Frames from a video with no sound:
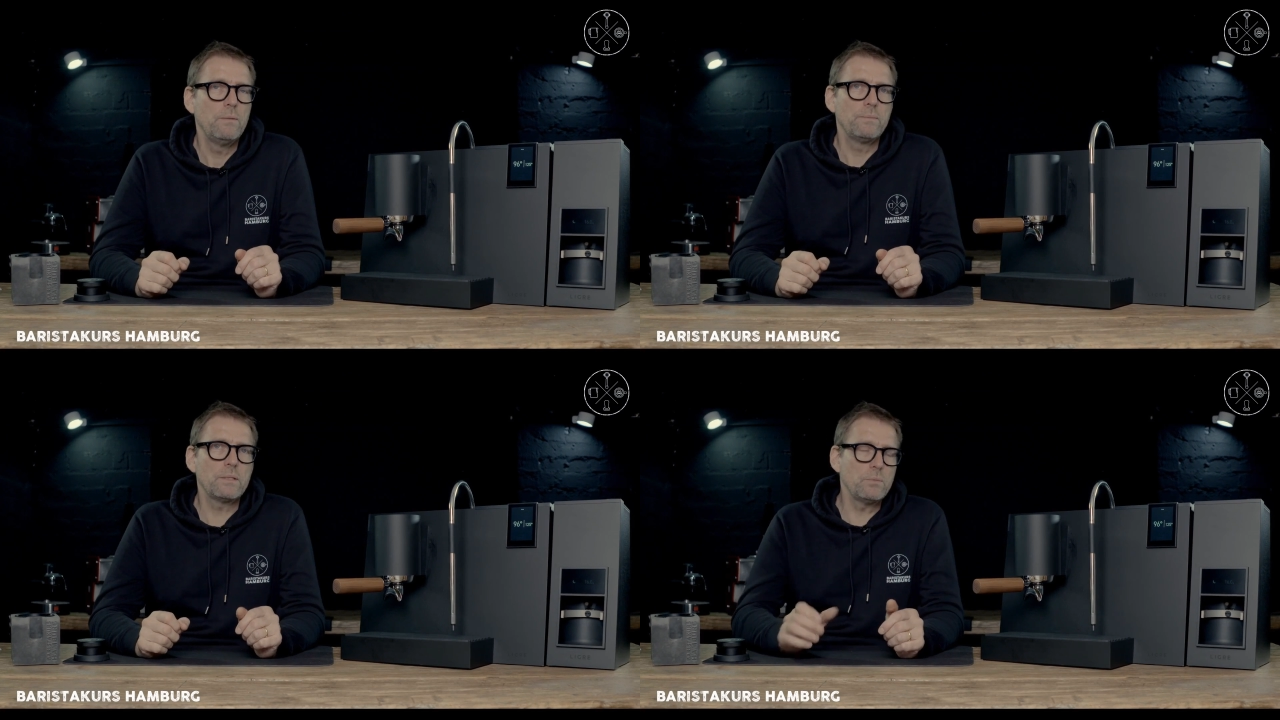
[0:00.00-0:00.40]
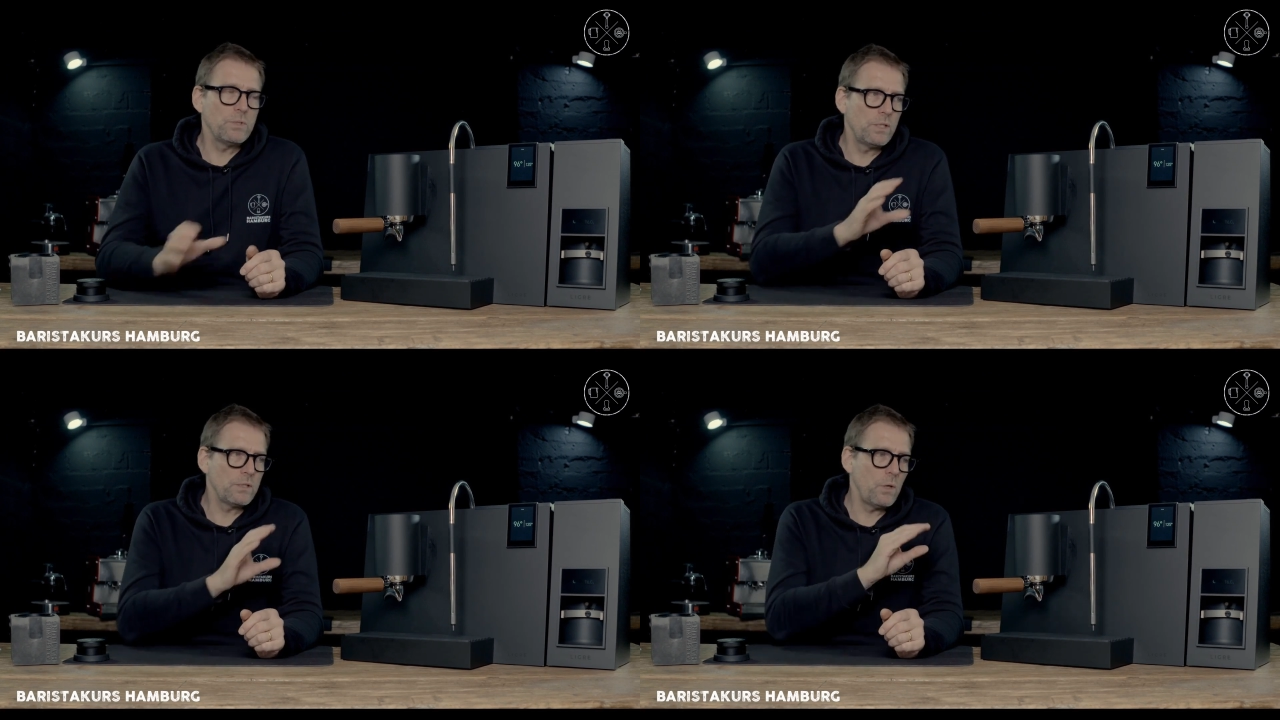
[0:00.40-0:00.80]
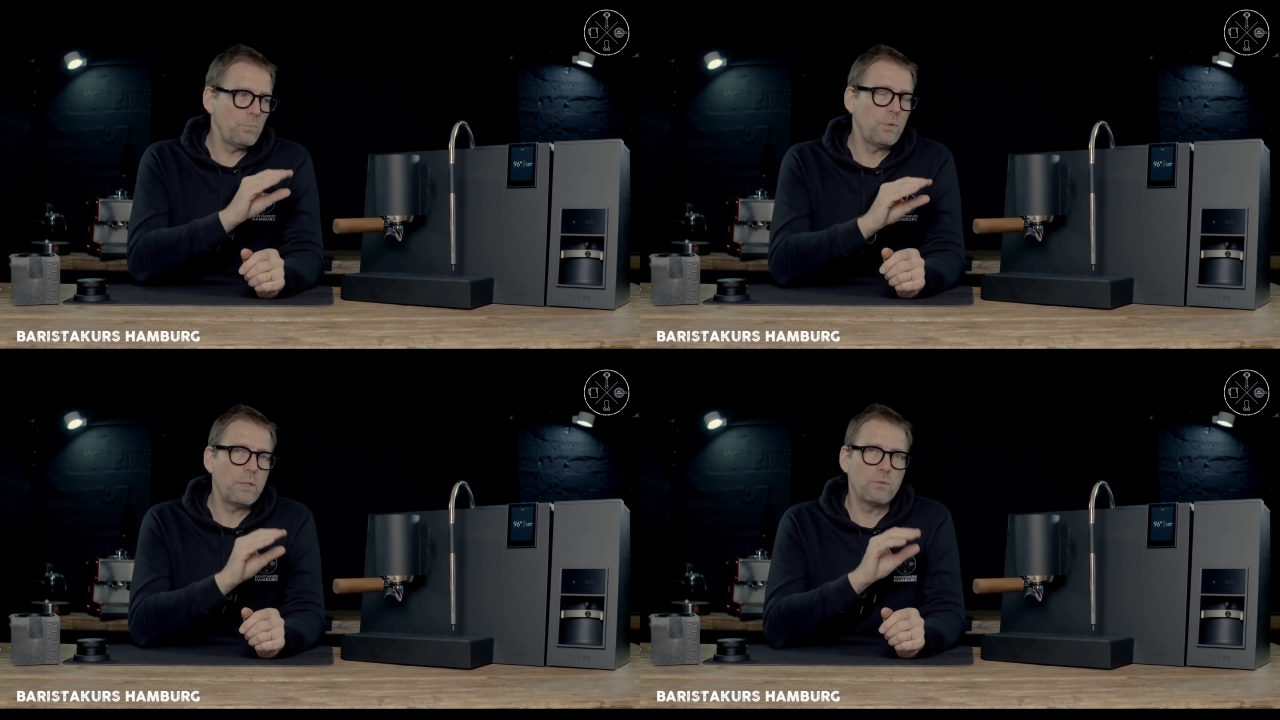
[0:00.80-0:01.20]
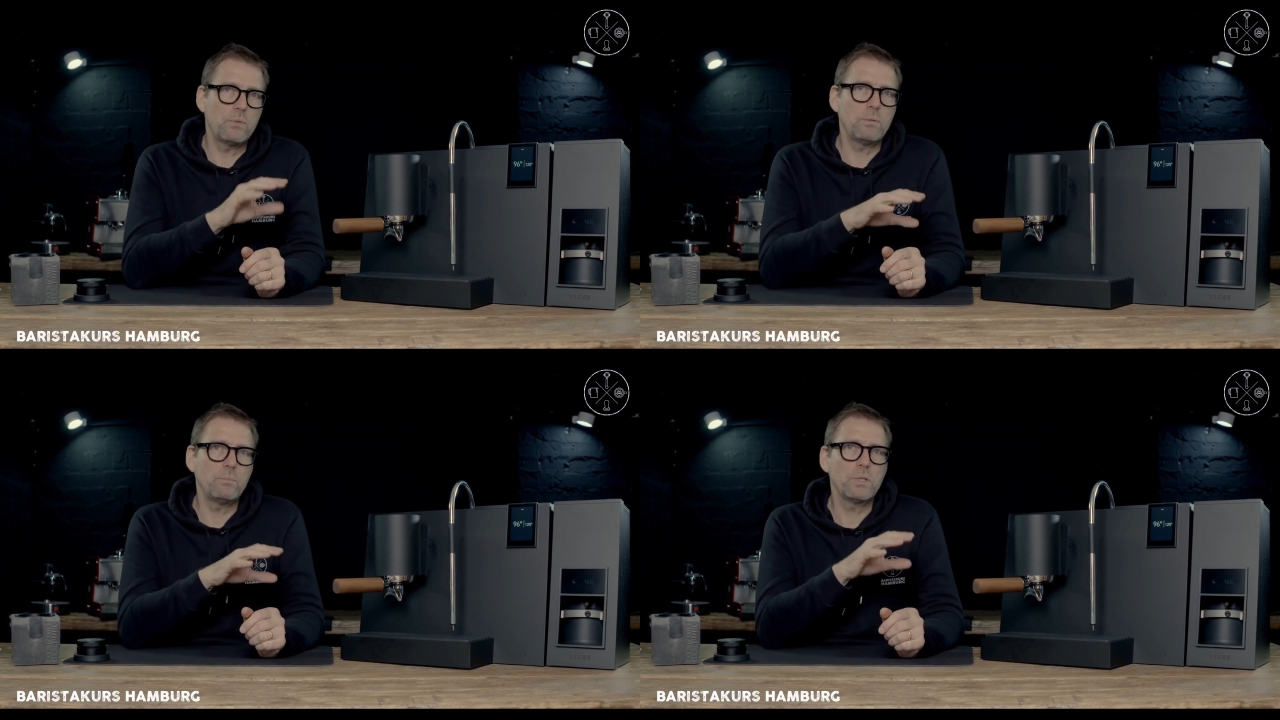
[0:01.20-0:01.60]
This machine operates
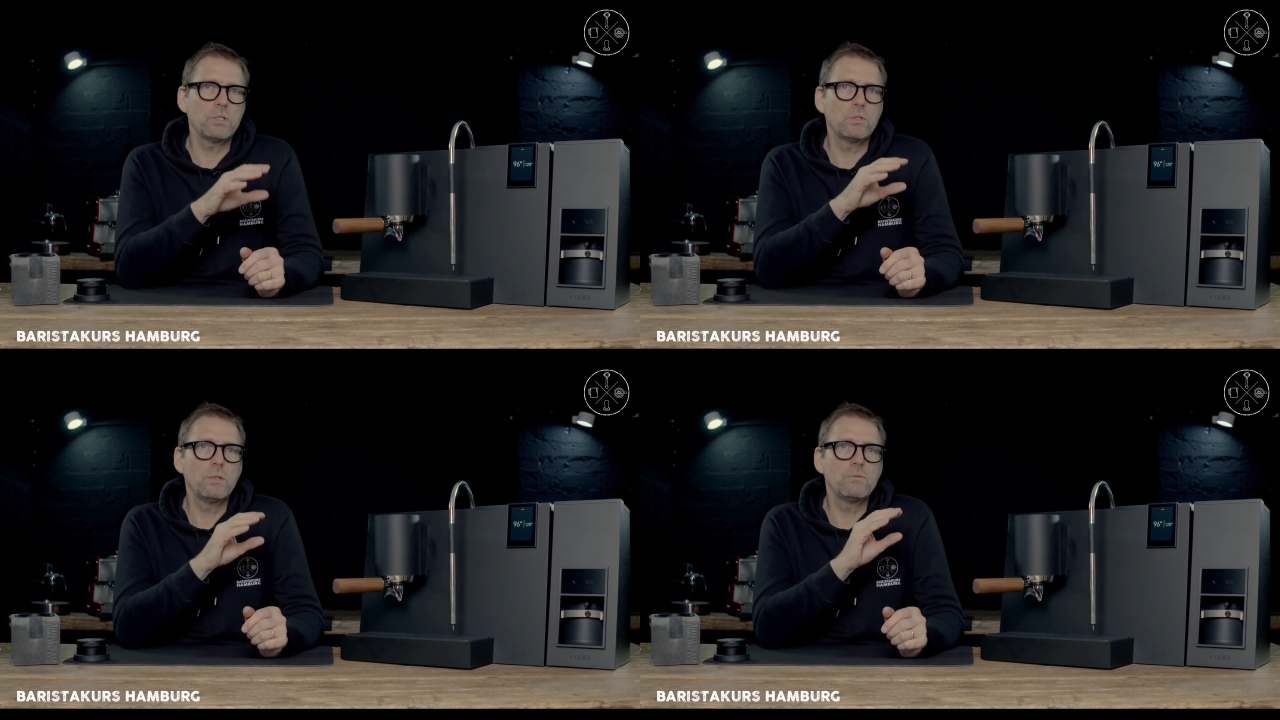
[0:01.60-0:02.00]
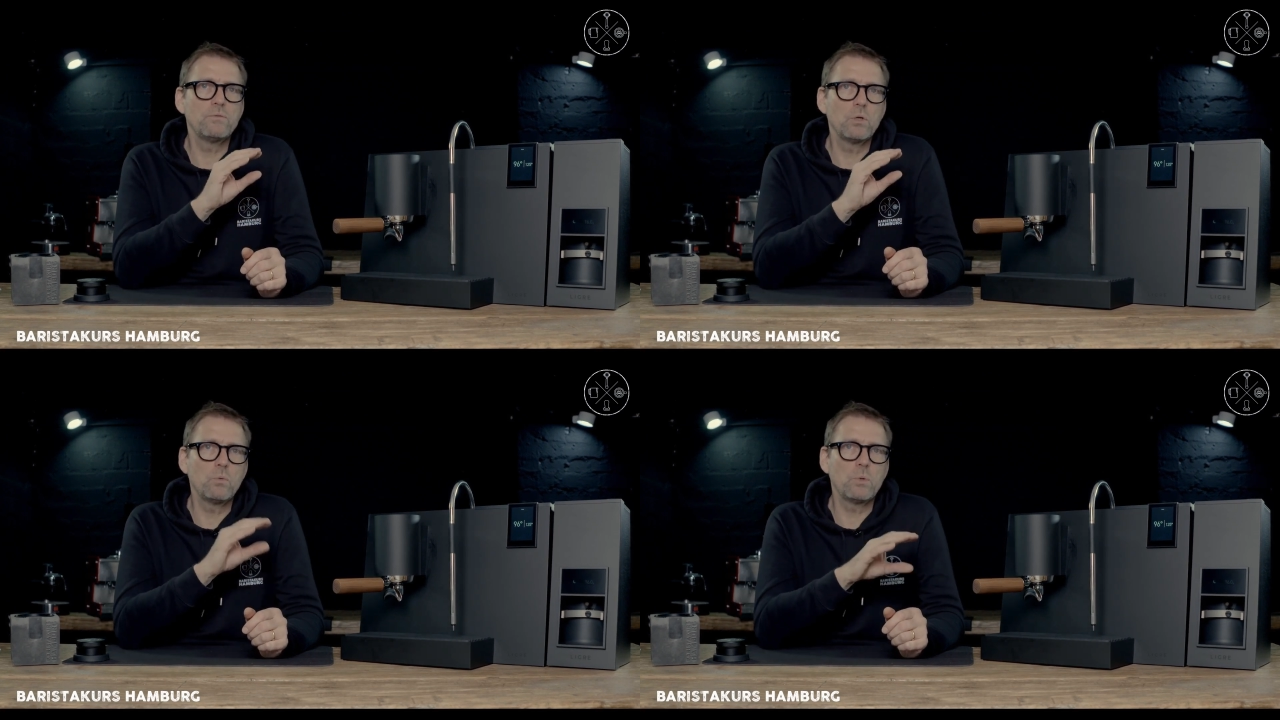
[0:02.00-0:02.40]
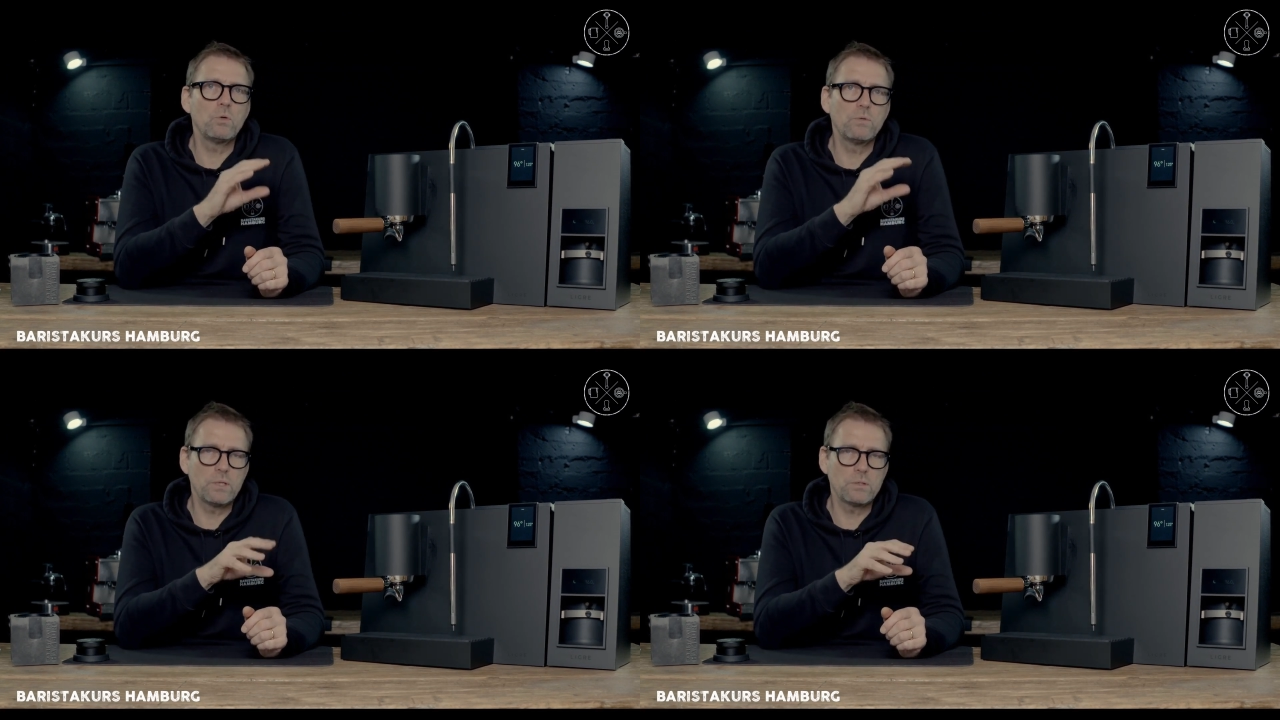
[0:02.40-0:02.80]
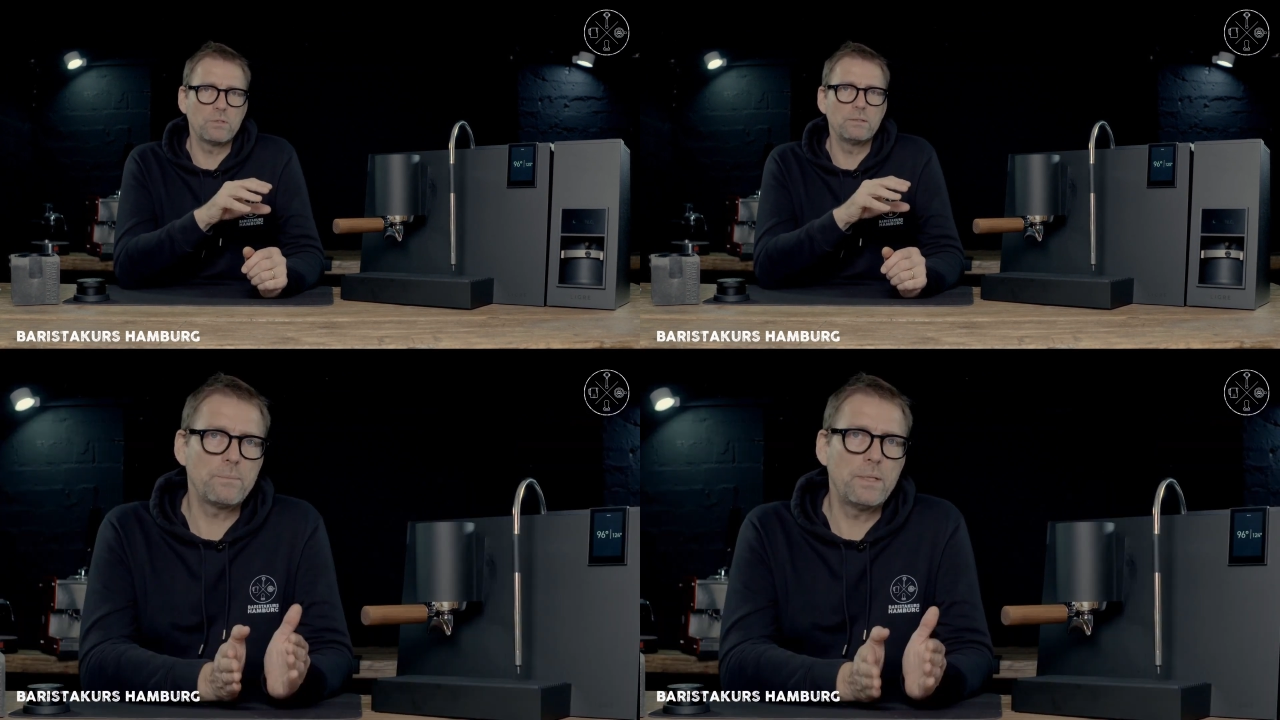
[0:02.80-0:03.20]
with pressure and flow
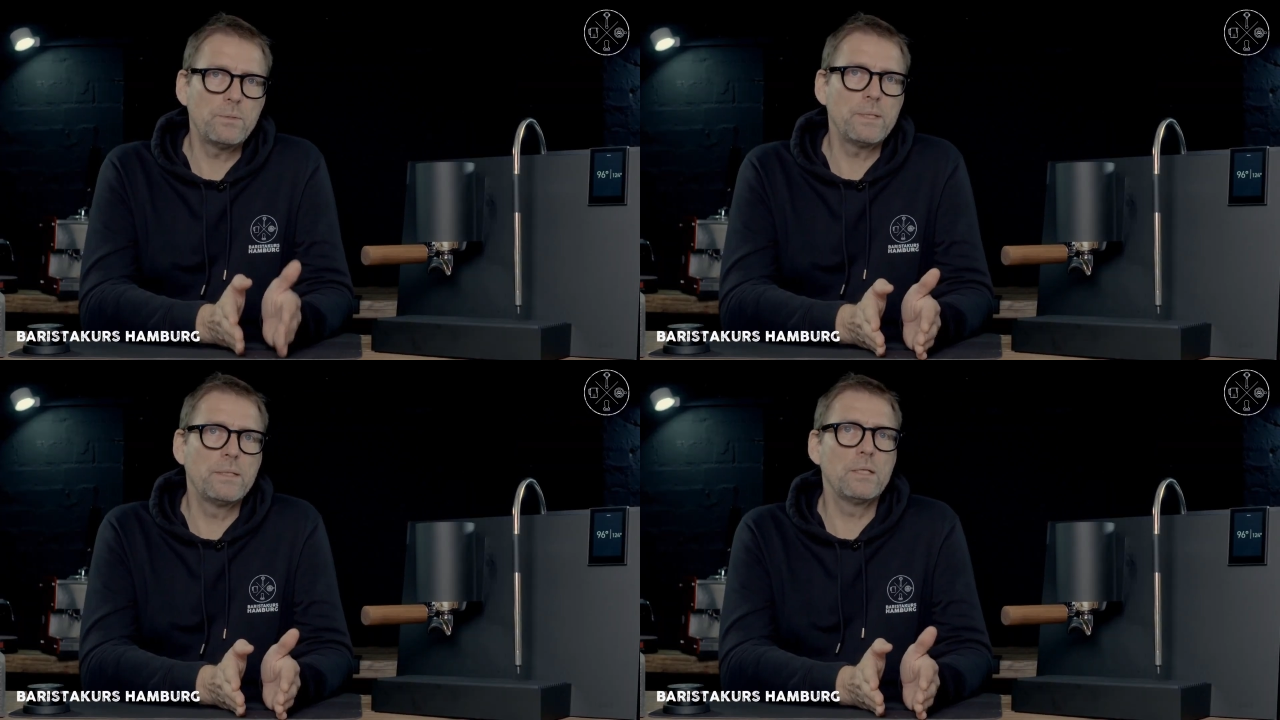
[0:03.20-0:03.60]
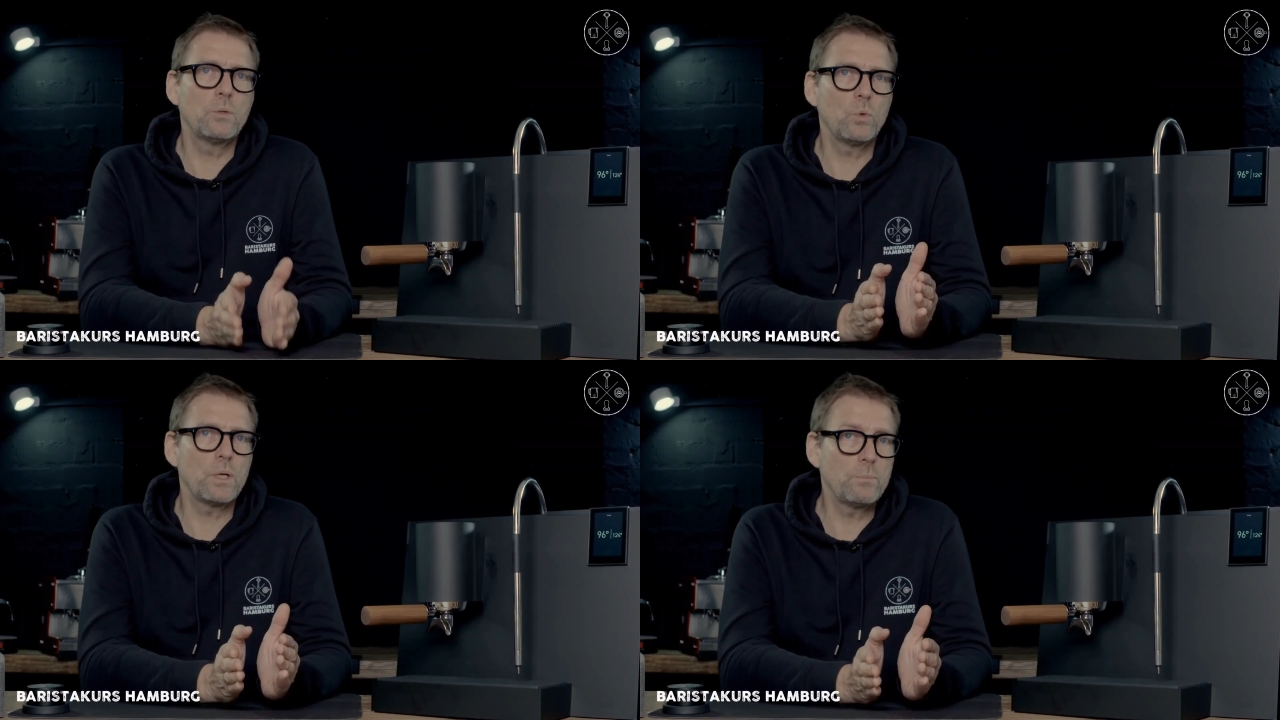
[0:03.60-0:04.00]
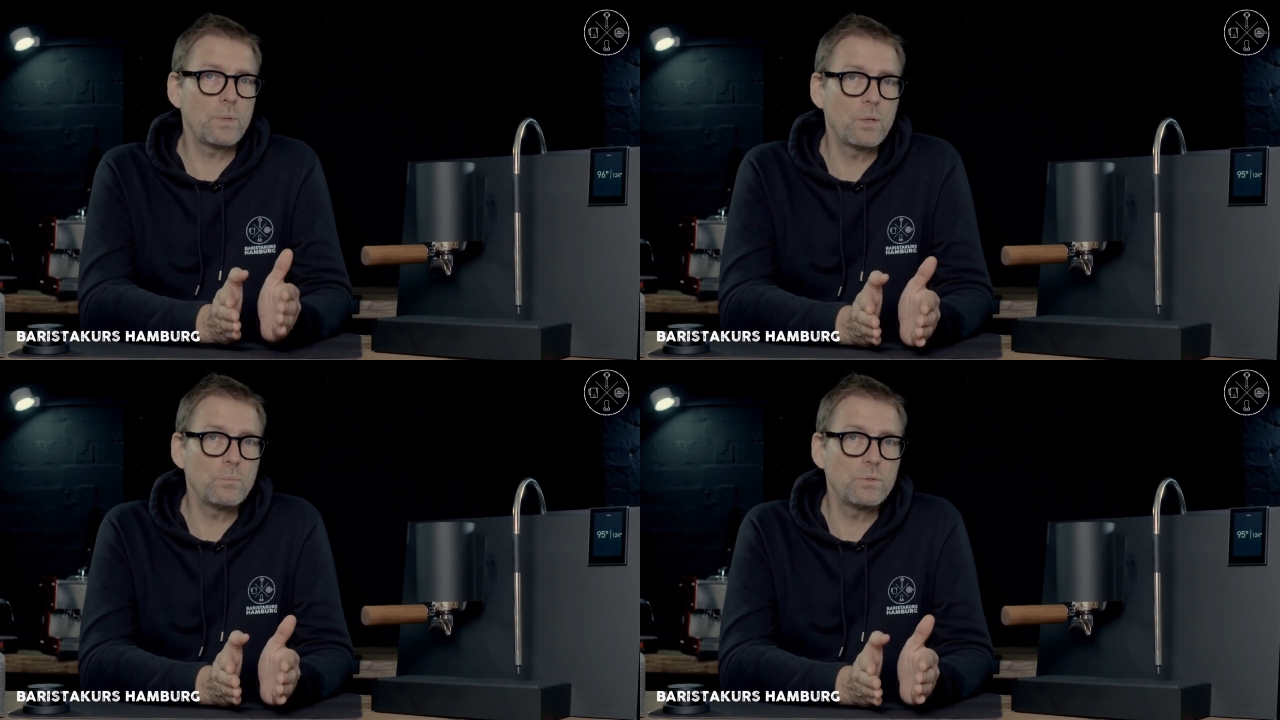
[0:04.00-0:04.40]
profiles. This means that one pump